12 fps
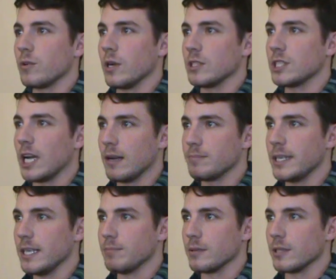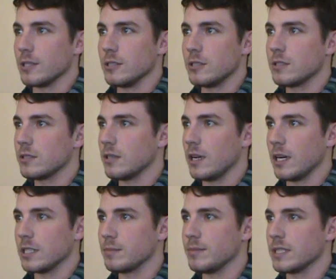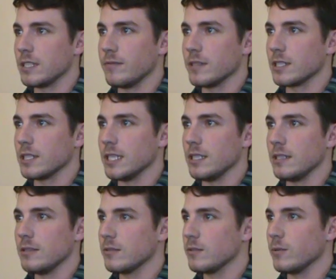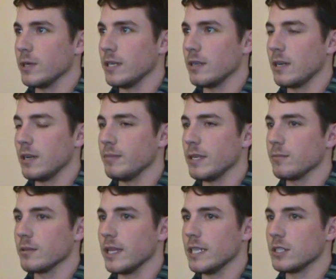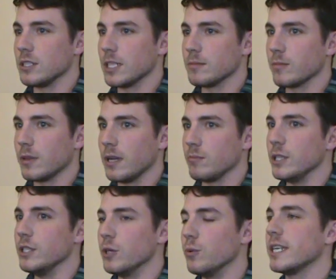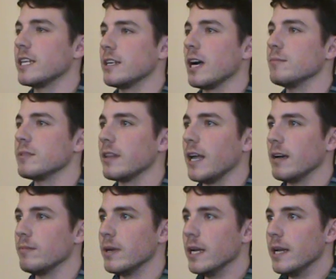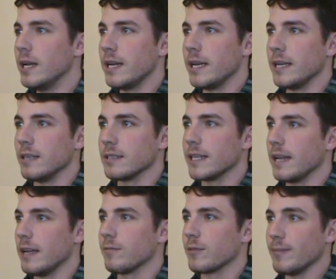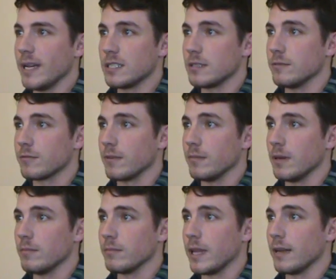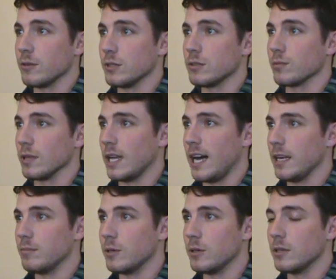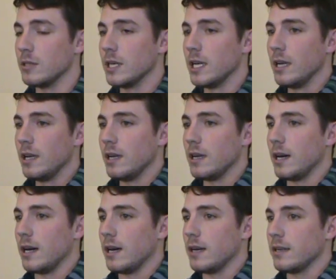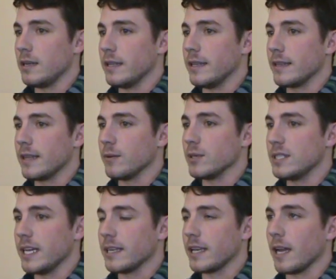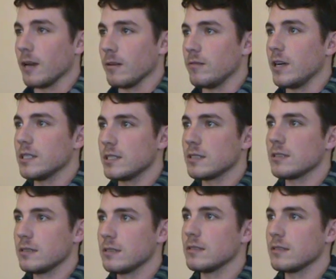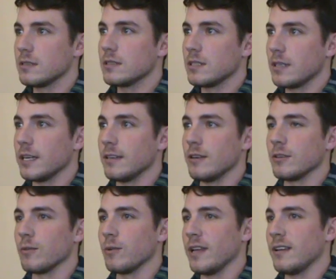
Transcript: uh, shopkeepers uh, specifically, we uh, made relationships with them. We knew we could come to them and get information from them that was reliable uh, and that they would take care of us. And uh,